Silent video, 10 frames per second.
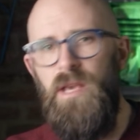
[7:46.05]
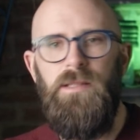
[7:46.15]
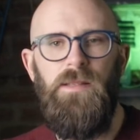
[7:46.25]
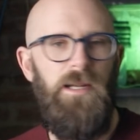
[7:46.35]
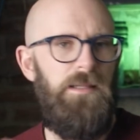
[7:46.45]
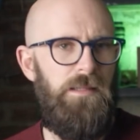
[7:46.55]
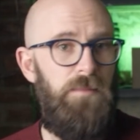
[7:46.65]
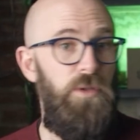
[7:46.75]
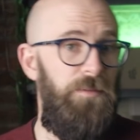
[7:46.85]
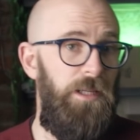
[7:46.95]
So the next time
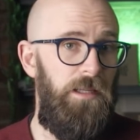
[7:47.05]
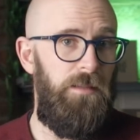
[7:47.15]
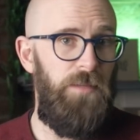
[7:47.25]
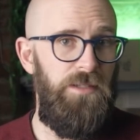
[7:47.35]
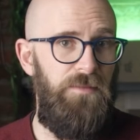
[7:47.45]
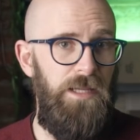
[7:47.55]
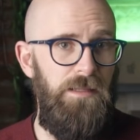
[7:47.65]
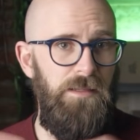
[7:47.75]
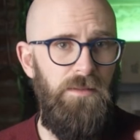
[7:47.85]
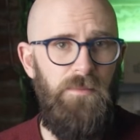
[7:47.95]
you're feeling unmotivated,
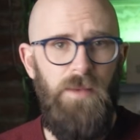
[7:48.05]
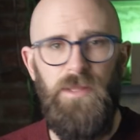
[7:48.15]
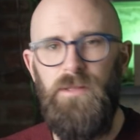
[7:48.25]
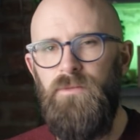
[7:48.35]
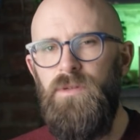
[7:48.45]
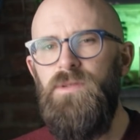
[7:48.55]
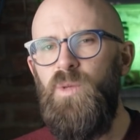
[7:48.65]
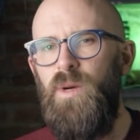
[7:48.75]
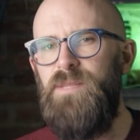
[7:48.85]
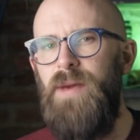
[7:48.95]
just remember that a rooster
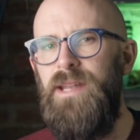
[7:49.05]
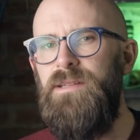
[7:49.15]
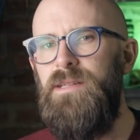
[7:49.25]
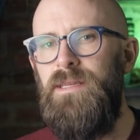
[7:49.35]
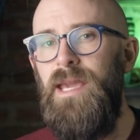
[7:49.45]
once managed to